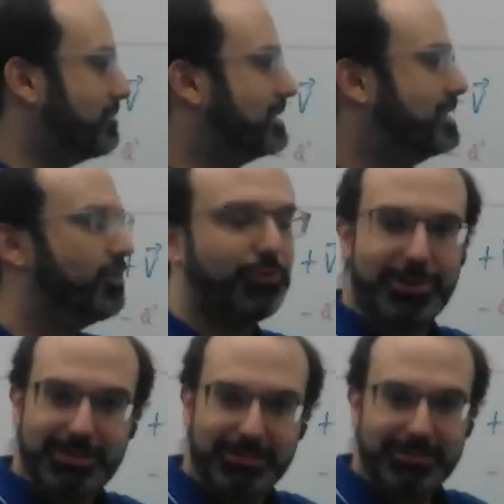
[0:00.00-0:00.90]

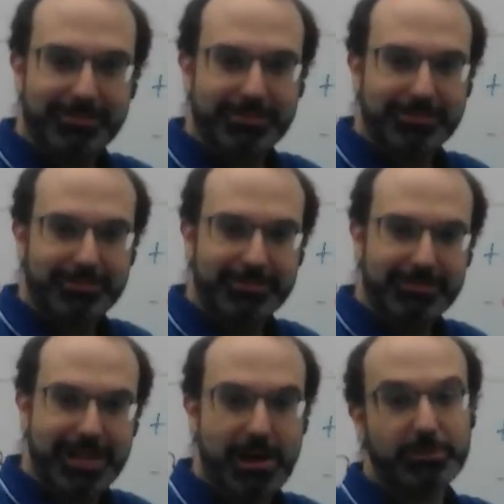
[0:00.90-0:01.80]
different.
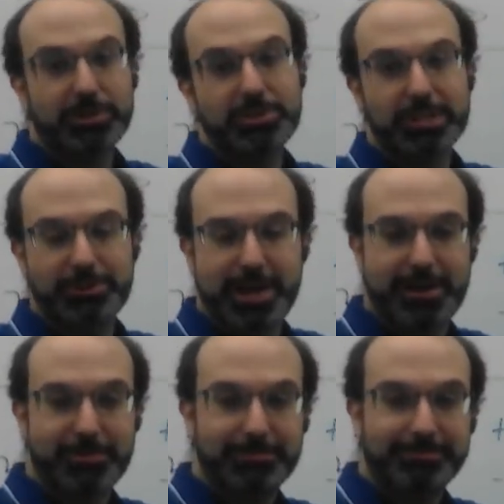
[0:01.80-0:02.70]
Now I'm going to slow down.